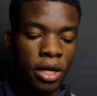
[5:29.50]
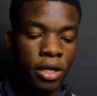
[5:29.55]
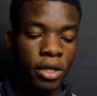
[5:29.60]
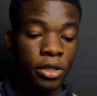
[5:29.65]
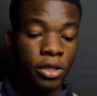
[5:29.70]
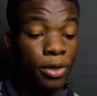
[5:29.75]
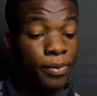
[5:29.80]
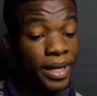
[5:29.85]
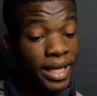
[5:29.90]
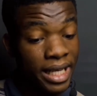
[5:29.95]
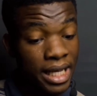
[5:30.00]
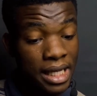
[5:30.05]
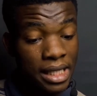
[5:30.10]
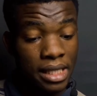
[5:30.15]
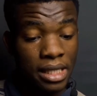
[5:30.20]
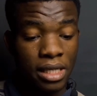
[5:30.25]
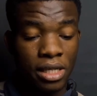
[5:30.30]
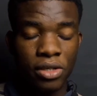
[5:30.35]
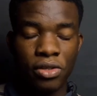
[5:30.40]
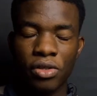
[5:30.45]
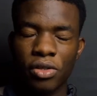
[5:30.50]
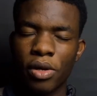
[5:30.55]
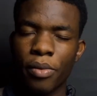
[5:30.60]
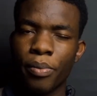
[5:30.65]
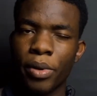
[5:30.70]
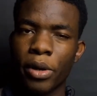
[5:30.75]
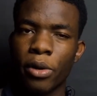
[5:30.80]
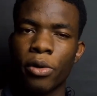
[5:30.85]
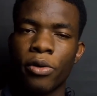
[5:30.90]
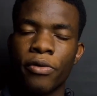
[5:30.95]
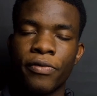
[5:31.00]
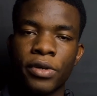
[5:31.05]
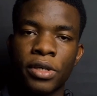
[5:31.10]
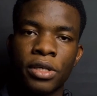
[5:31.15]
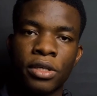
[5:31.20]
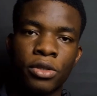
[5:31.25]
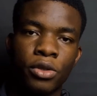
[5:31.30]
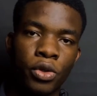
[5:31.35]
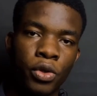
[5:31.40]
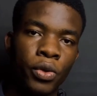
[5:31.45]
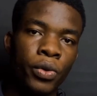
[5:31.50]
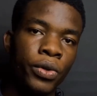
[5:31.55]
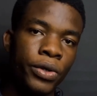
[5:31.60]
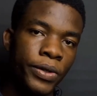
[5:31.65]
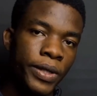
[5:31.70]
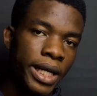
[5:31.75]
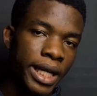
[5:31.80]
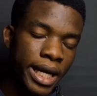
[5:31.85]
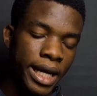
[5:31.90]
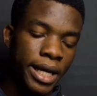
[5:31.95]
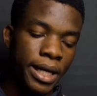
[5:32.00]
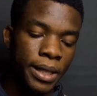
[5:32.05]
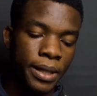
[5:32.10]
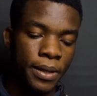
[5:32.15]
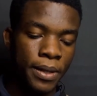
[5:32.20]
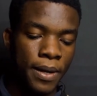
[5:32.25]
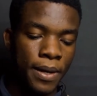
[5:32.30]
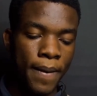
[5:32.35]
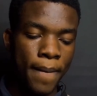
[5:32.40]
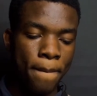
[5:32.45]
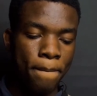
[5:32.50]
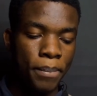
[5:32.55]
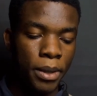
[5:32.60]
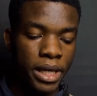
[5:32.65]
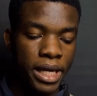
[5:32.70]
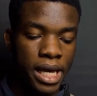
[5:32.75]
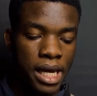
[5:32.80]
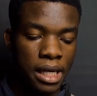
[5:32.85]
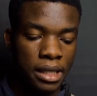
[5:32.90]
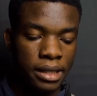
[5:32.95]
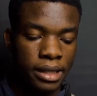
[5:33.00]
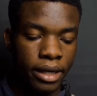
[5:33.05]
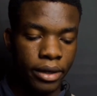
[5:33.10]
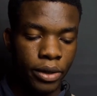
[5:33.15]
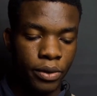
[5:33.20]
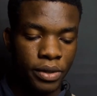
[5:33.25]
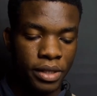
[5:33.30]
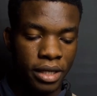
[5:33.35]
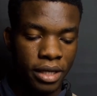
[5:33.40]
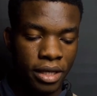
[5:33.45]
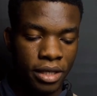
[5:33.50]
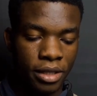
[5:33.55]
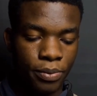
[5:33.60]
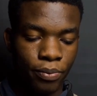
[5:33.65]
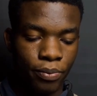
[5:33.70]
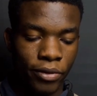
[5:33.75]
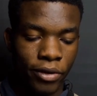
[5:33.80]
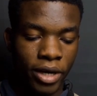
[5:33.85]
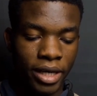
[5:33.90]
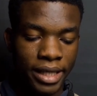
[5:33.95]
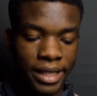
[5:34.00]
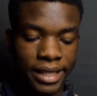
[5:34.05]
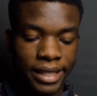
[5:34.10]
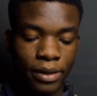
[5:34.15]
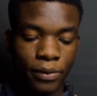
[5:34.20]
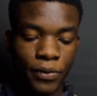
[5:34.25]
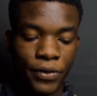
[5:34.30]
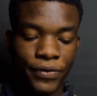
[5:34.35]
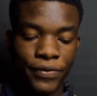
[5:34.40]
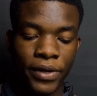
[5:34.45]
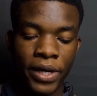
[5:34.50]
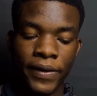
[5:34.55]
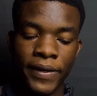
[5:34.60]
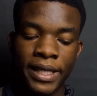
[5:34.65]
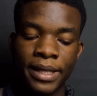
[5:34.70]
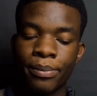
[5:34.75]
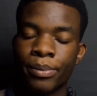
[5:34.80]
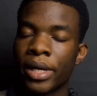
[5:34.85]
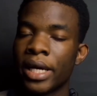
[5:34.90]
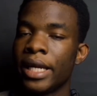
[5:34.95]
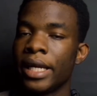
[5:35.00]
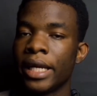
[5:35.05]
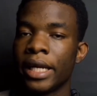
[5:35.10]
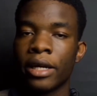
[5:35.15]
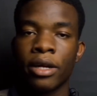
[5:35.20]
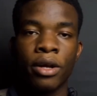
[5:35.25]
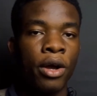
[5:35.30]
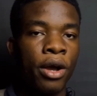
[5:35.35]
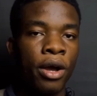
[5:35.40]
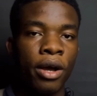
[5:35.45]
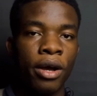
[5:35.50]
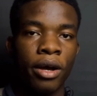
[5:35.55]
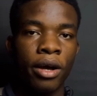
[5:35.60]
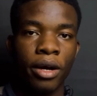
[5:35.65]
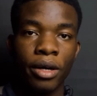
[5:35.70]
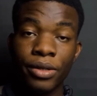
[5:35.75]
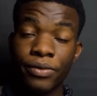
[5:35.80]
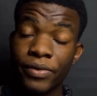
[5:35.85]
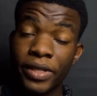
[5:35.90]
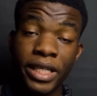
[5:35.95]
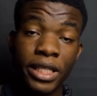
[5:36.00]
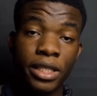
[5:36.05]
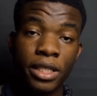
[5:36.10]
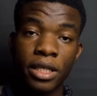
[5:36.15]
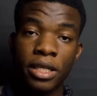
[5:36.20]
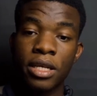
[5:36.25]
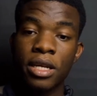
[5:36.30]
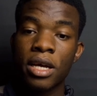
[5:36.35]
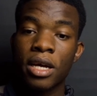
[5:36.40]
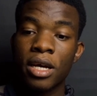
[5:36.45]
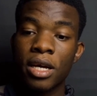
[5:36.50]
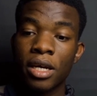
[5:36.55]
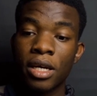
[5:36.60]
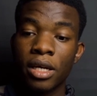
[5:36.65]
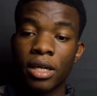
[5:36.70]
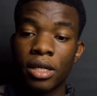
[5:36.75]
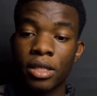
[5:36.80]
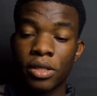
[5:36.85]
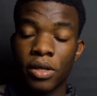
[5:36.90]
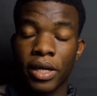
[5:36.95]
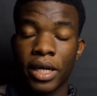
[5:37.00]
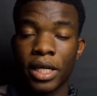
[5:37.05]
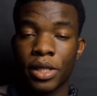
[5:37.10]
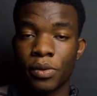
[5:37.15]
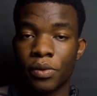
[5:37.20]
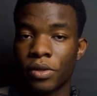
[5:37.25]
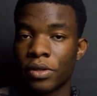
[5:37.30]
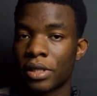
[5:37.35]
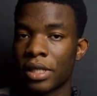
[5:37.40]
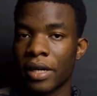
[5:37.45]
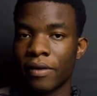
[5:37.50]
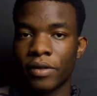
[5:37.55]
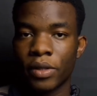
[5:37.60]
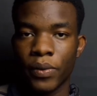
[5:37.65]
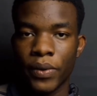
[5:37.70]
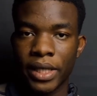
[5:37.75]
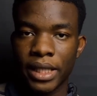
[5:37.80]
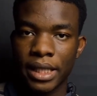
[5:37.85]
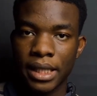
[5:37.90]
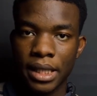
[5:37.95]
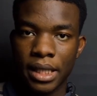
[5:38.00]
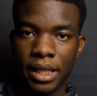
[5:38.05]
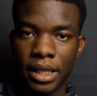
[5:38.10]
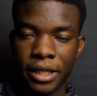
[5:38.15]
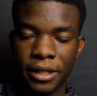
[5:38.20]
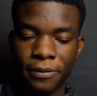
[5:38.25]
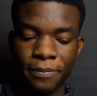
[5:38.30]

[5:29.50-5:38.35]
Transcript: so my guess is a bit over 200k. But yeah, Tecno says pricing would vary depending on region, so I guess we'll just have to wait and see.